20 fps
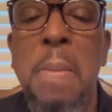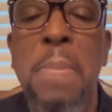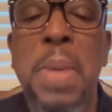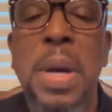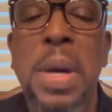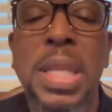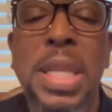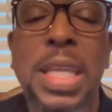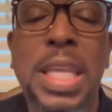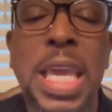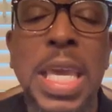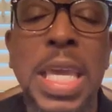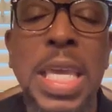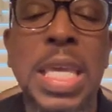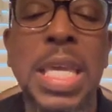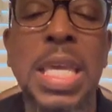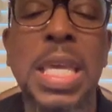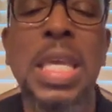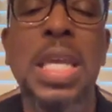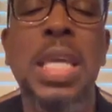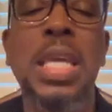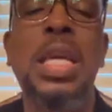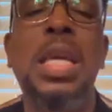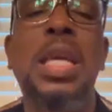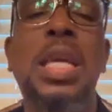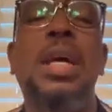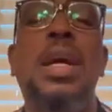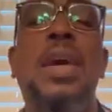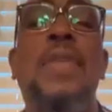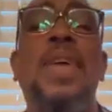but the
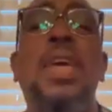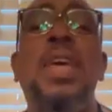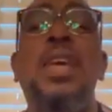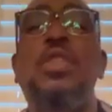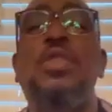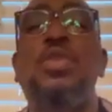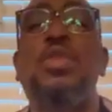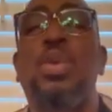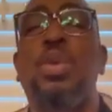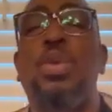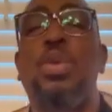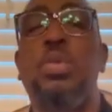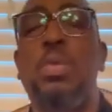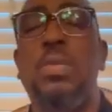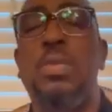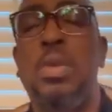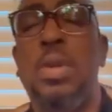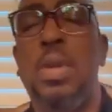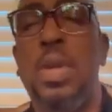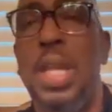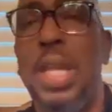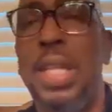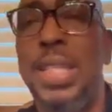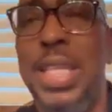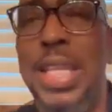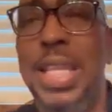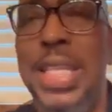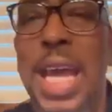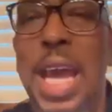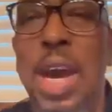king of Israel
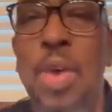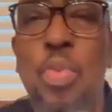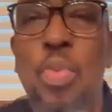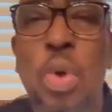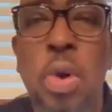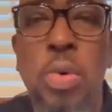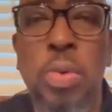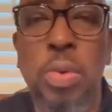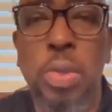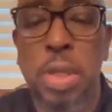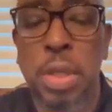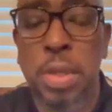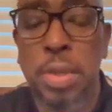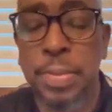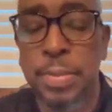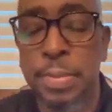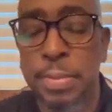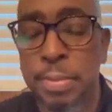did not want